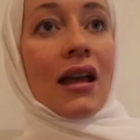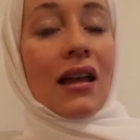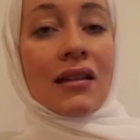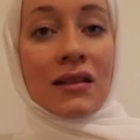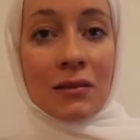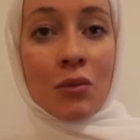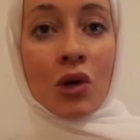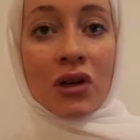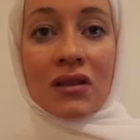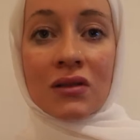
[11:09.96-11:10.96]
it's
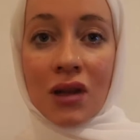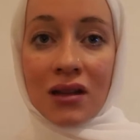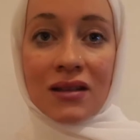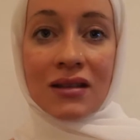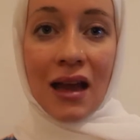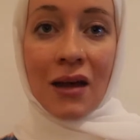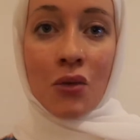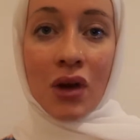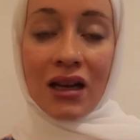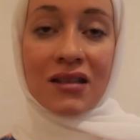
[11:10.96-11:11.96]
important to understand
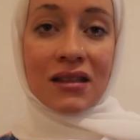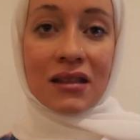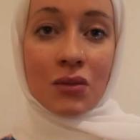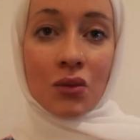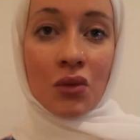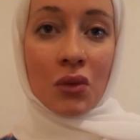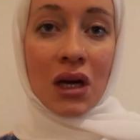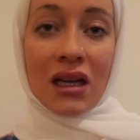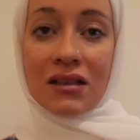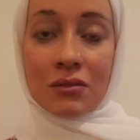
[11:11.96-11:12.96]
what is it,
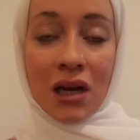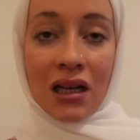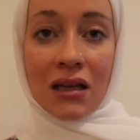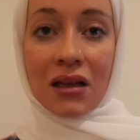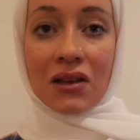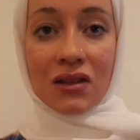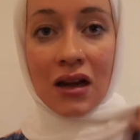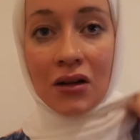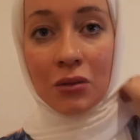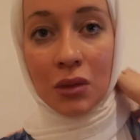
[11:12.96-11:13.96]
what is money, because a
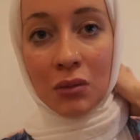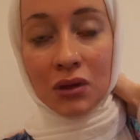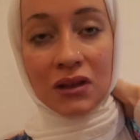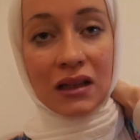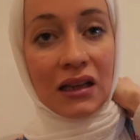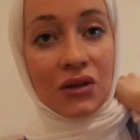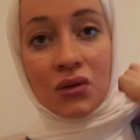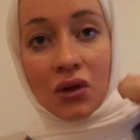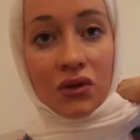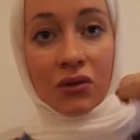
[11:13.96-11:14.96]
lot of people today do
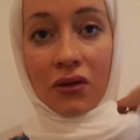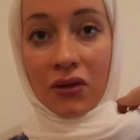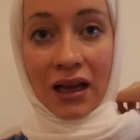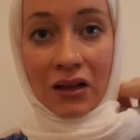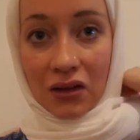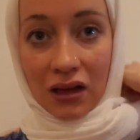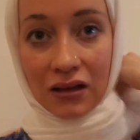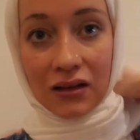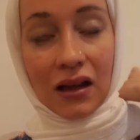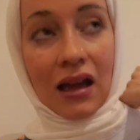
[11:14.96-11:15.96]
not reflect on
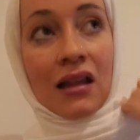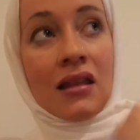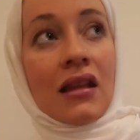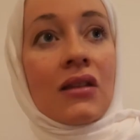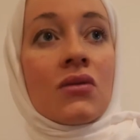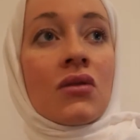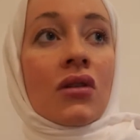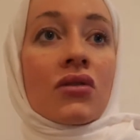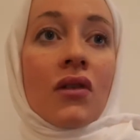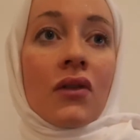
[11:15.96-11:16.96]
it, and they do
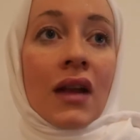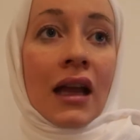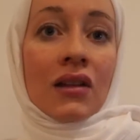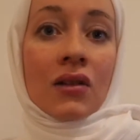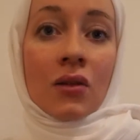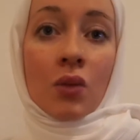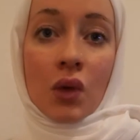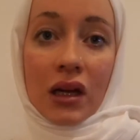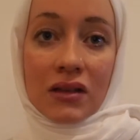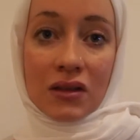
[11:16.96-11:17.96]
not reflect on
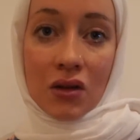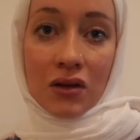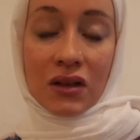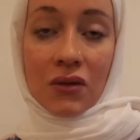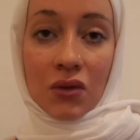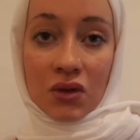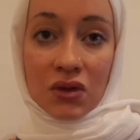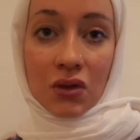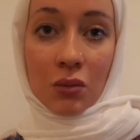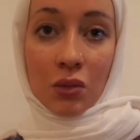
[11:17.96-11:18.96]
what it's causing for
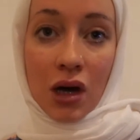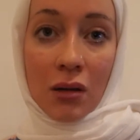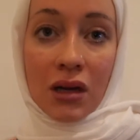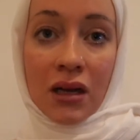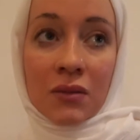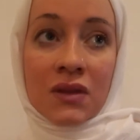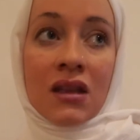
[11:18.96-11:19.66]
sort of problems,